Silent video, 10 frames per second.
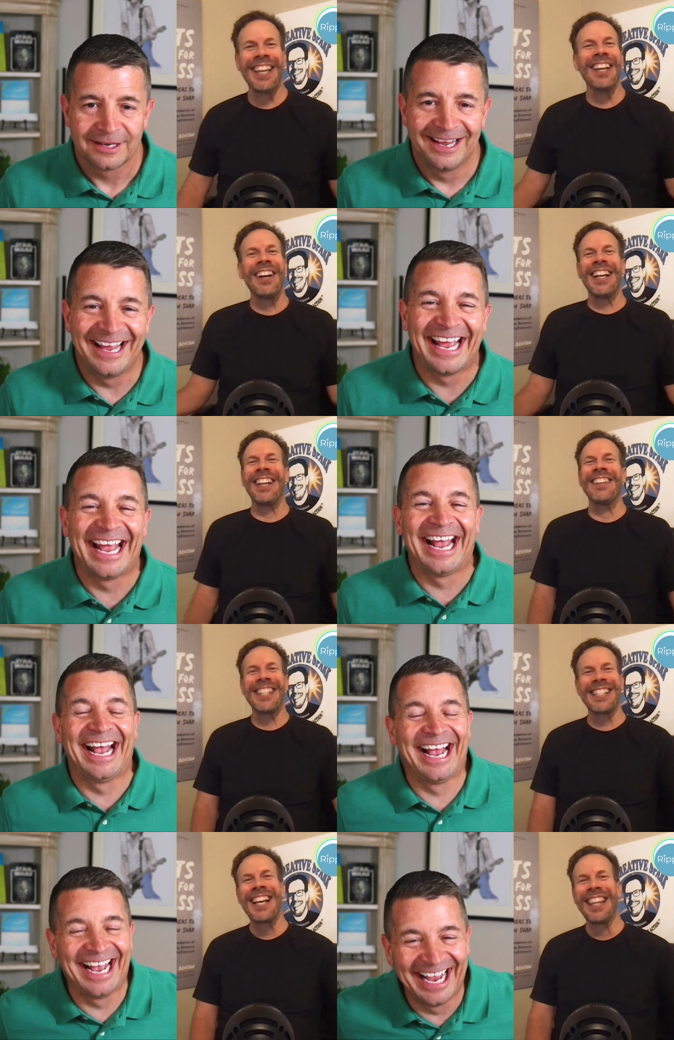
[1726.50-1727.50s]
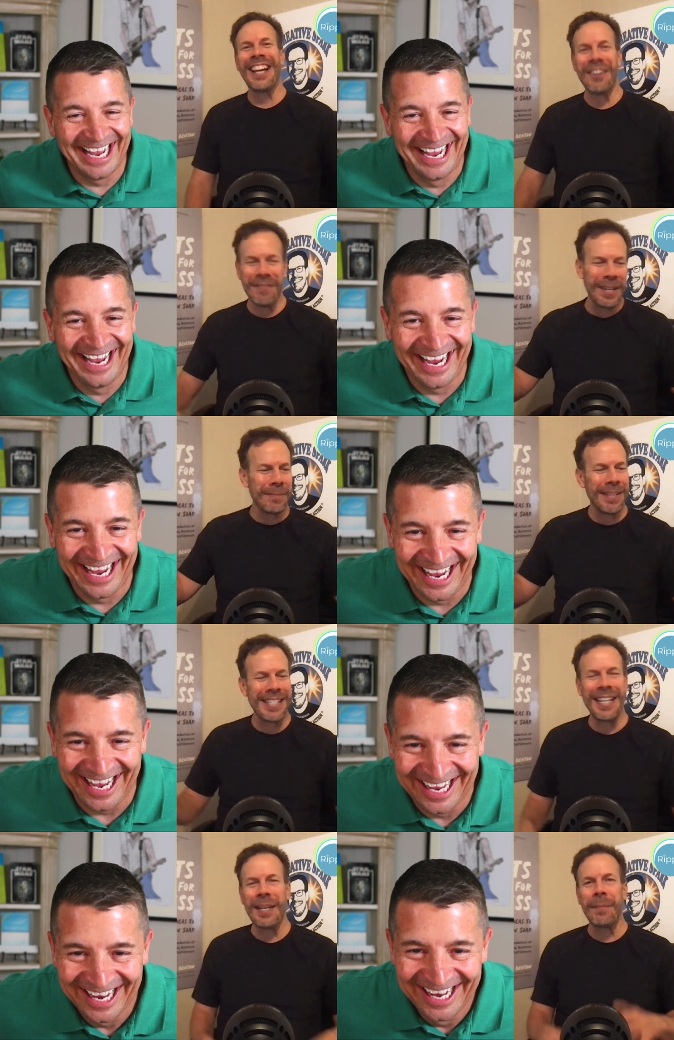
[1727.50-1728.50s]
Speaker 1: you know, that remains to be
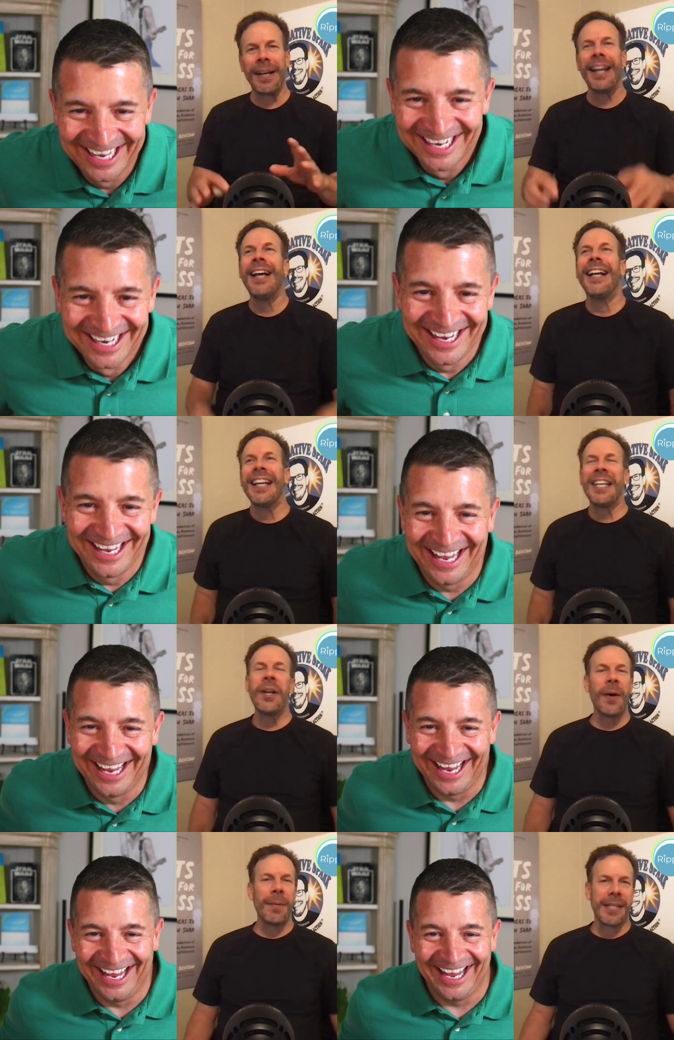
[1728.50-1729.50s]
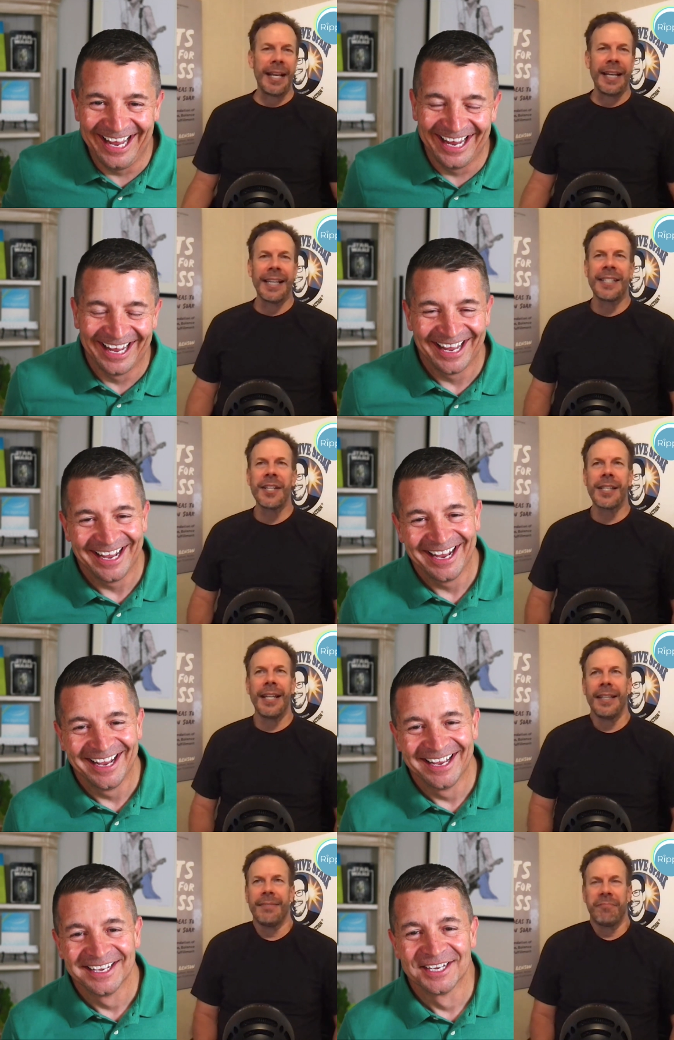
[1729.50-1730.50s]
seen, but you know I'm saying? It, just,
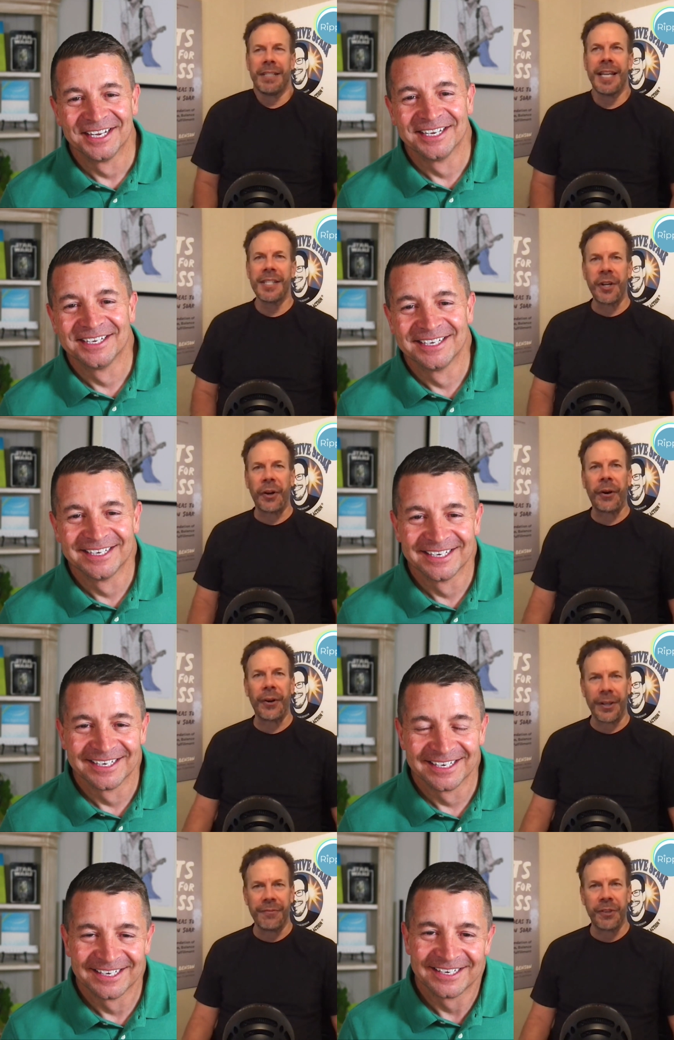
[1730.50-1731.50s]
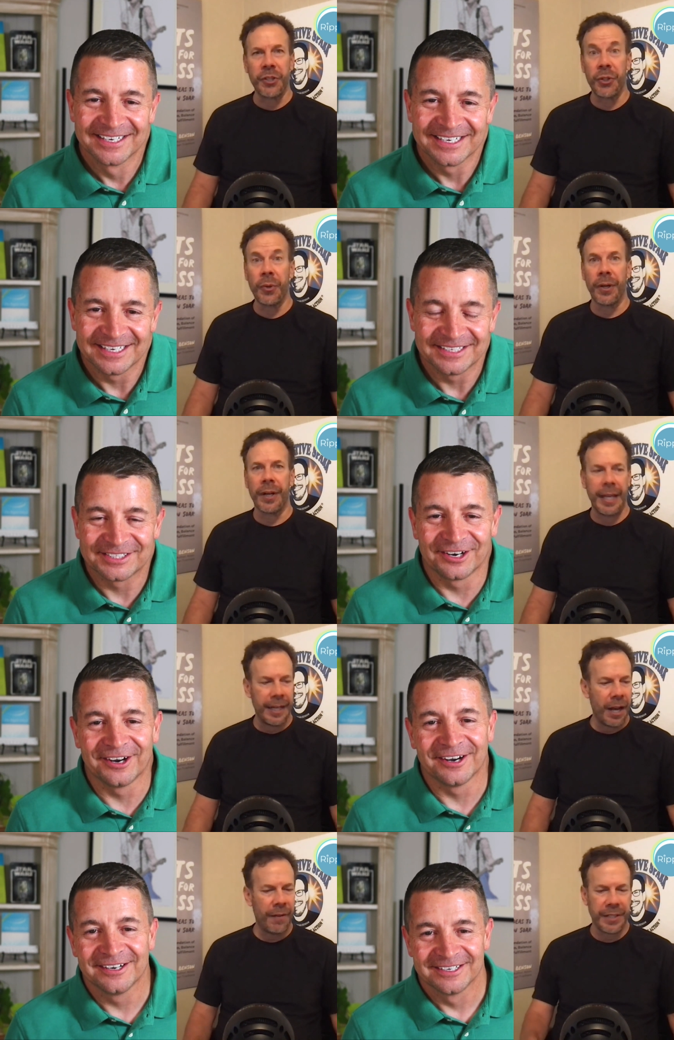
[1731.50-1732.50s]
it doesn't hurt for sure. sure. And
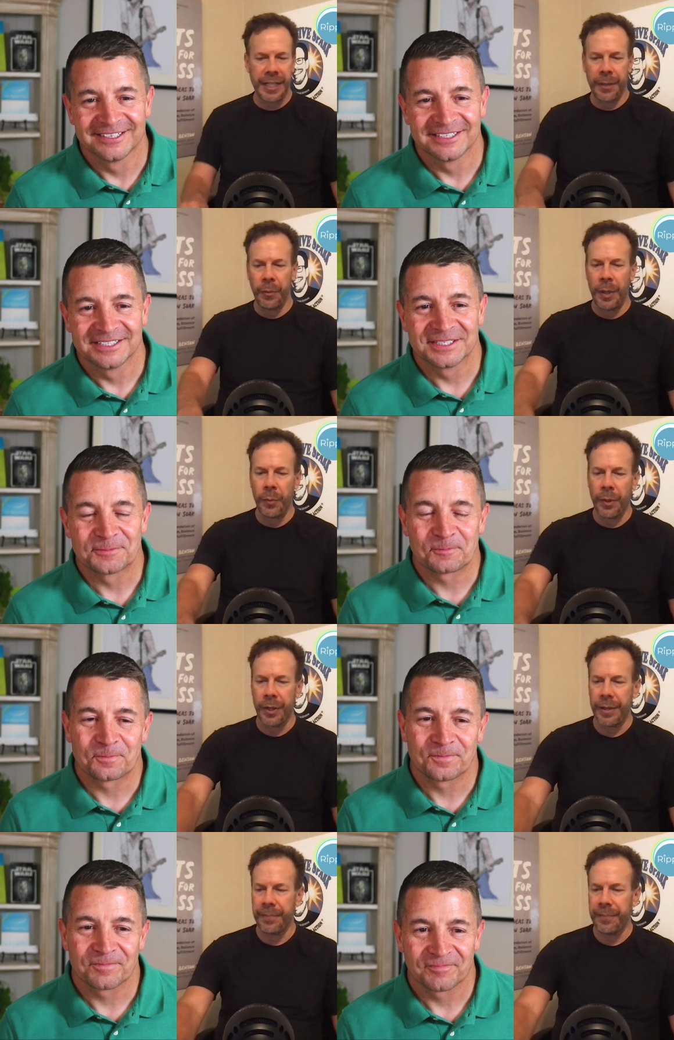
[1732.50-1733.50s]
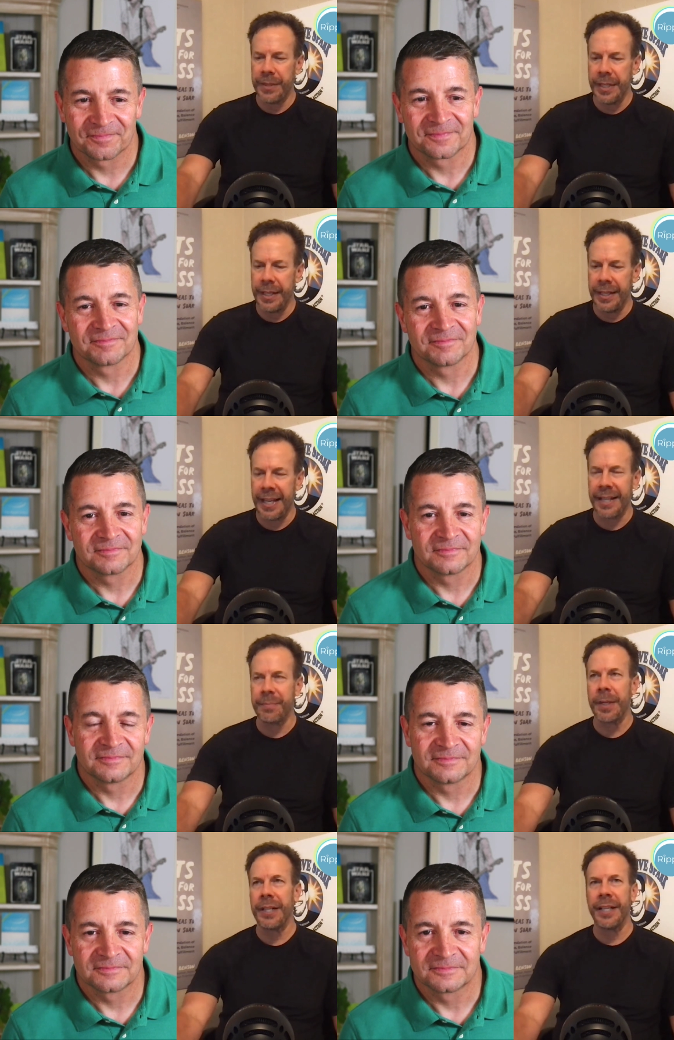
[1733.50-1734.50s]
obviously, when we're in that
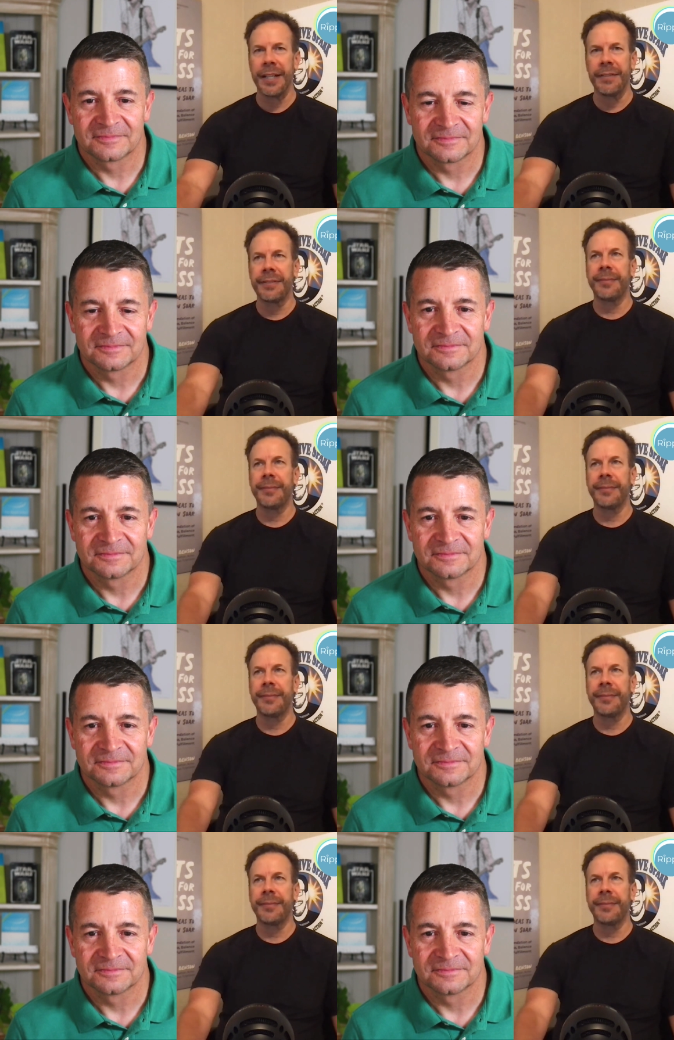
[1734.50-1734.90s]
period of